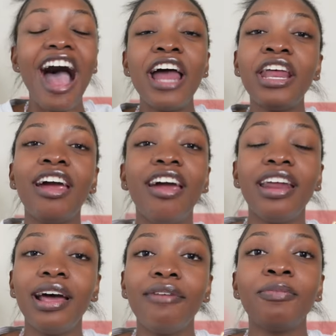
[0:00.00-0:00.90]

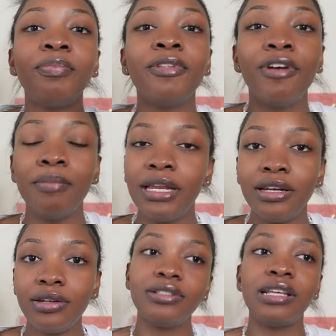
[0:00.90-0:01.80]
unheard of for me to
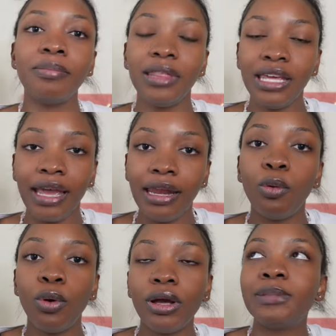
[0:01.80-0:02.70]
do something and it
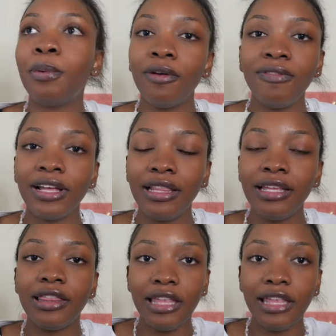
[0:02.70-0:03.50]
works perfectly